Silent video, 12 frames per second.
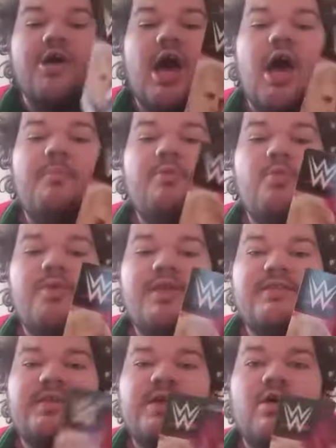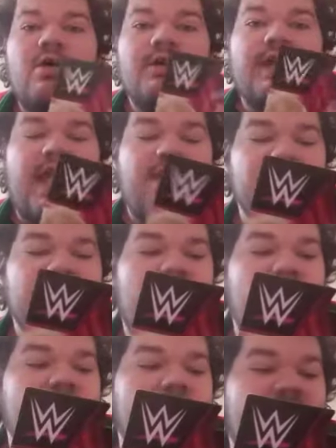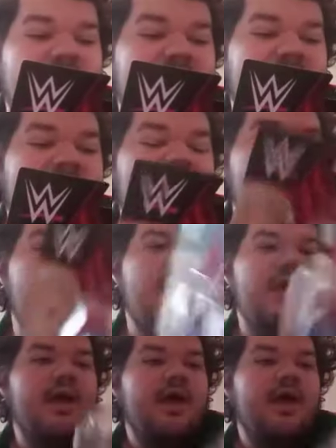couple weeks ago on Amazon, and that is the